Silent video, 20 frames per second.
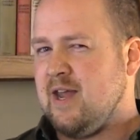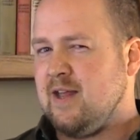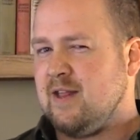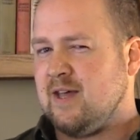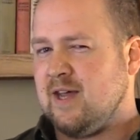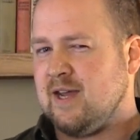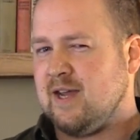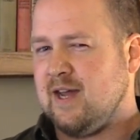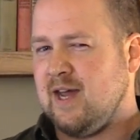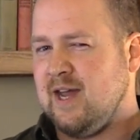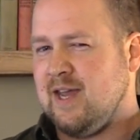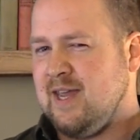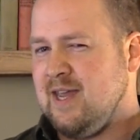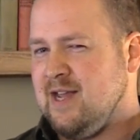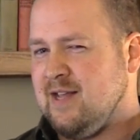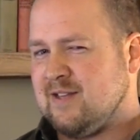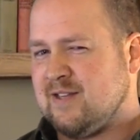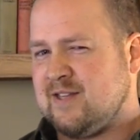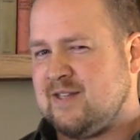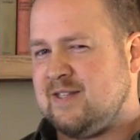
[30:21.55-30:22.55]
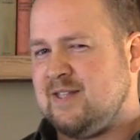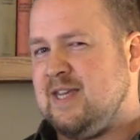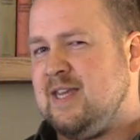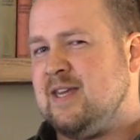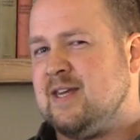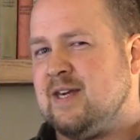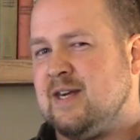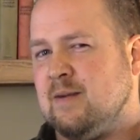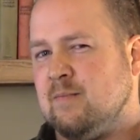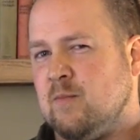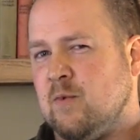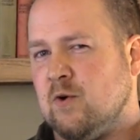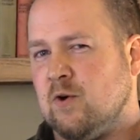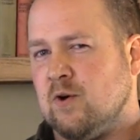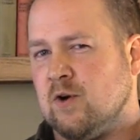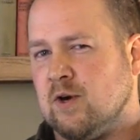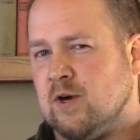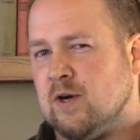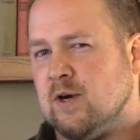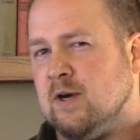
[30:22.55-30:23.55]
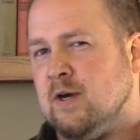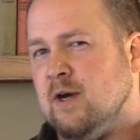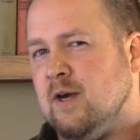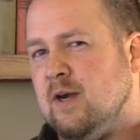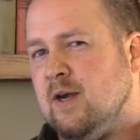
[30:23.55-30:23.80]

Like, I can't see anymore.